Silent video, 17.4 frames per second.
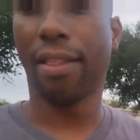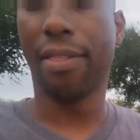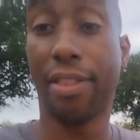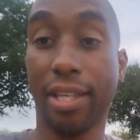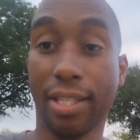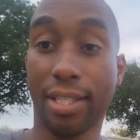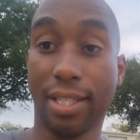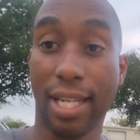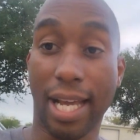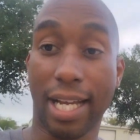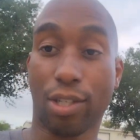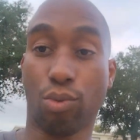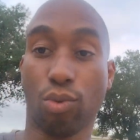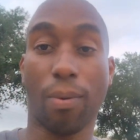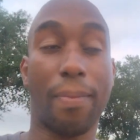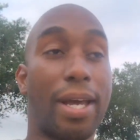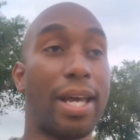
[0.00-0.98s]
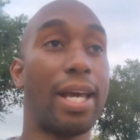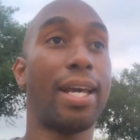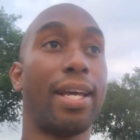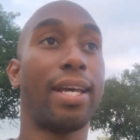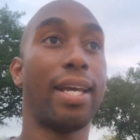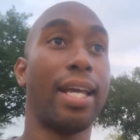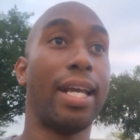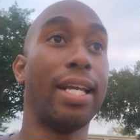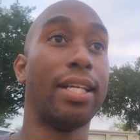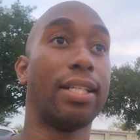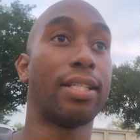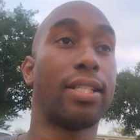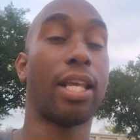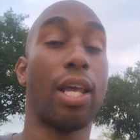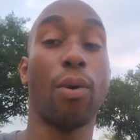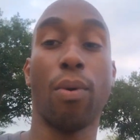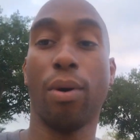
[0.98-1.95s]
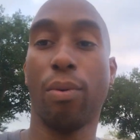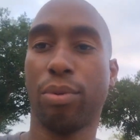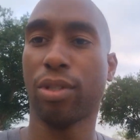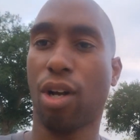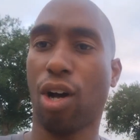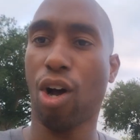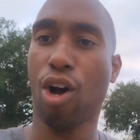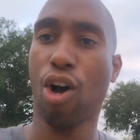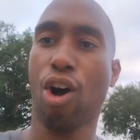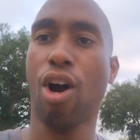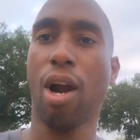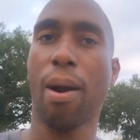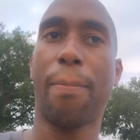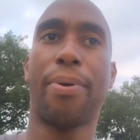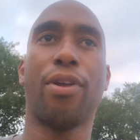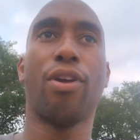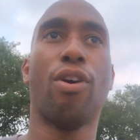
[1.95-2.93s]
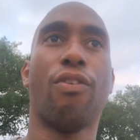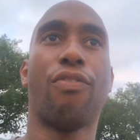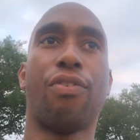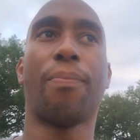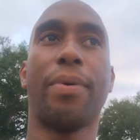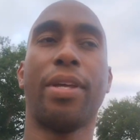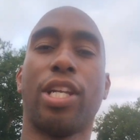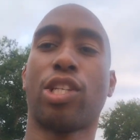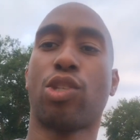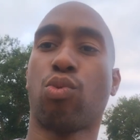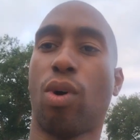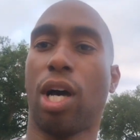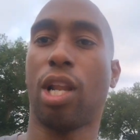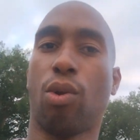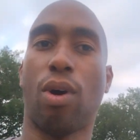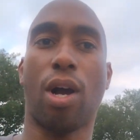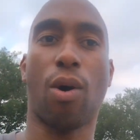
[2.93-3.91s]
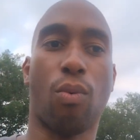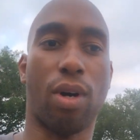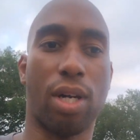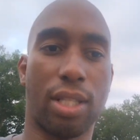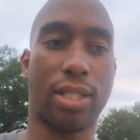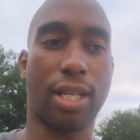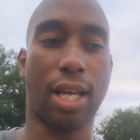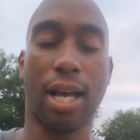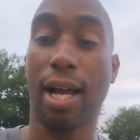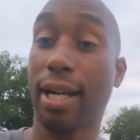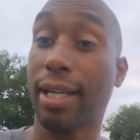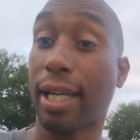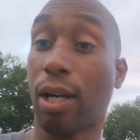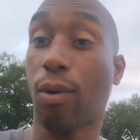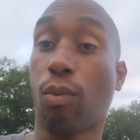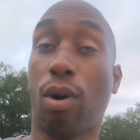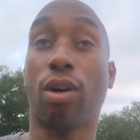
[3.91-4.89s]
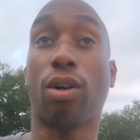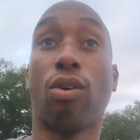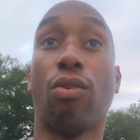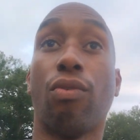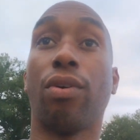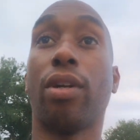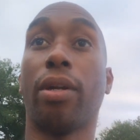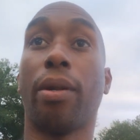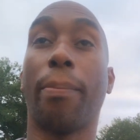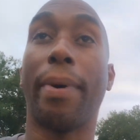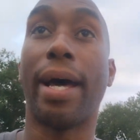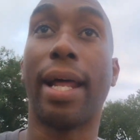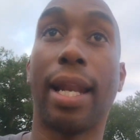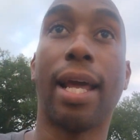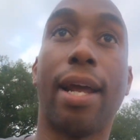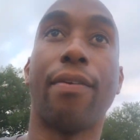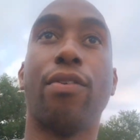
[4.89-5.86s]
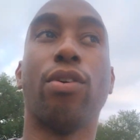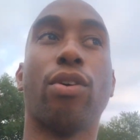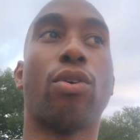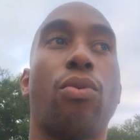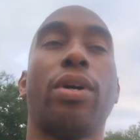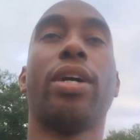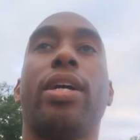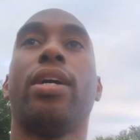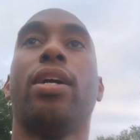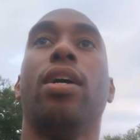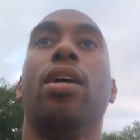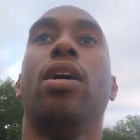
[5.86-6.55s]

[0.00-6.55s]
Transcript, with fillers: this next one, man, is it, it, was a hard pill for me to swallow at one time. I got to walk over to the battle at real quick.